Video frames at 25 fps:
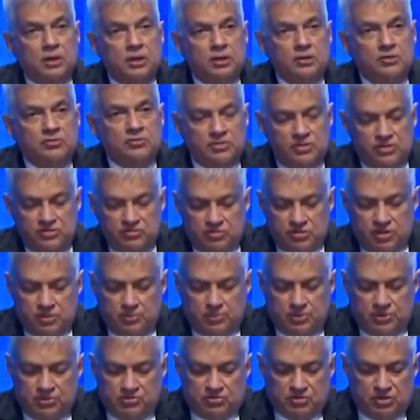Since
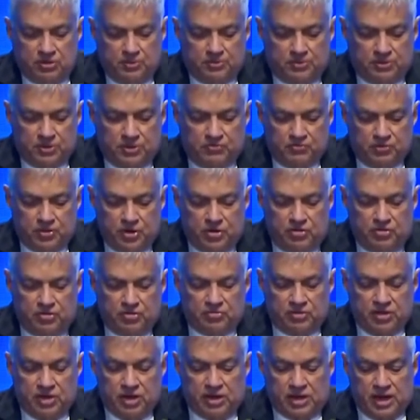the prescription for
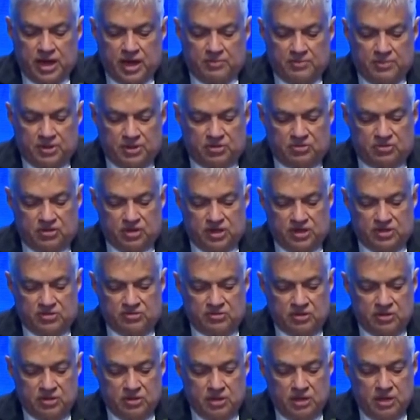addressing climate
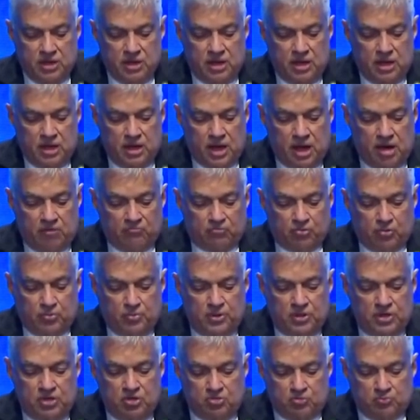change have to
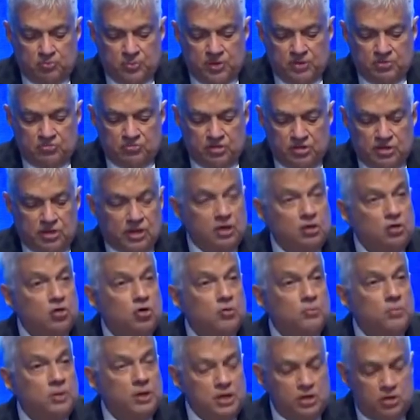be dispensed in the
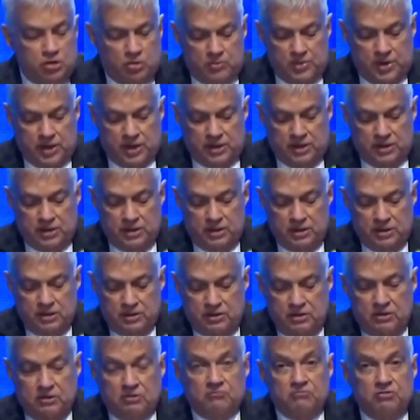global domain,
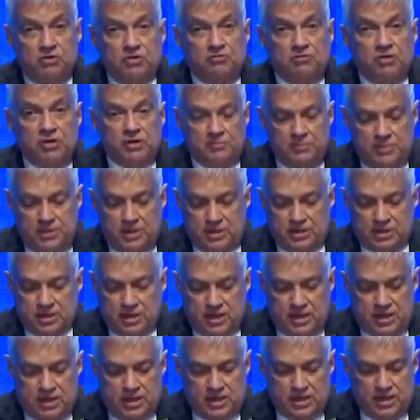we will meet
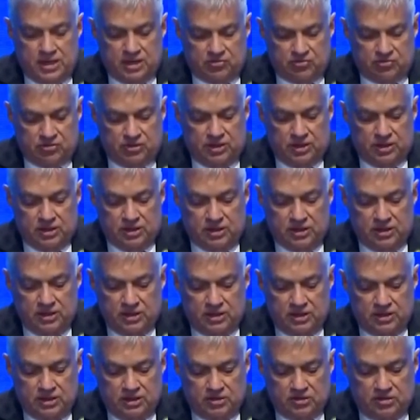again next year,
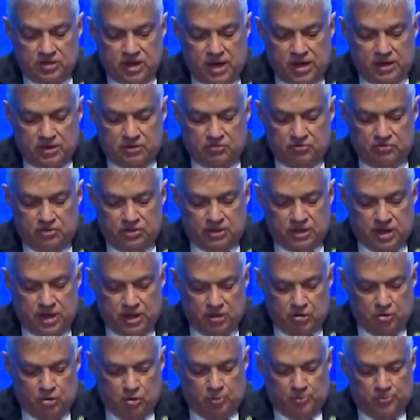charged with
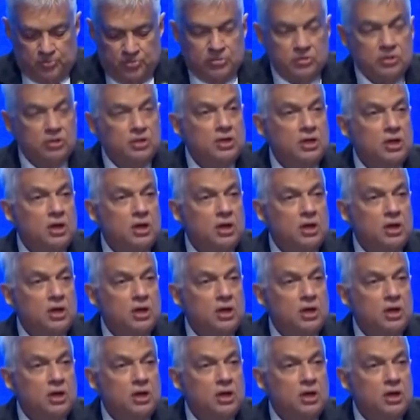high hopes.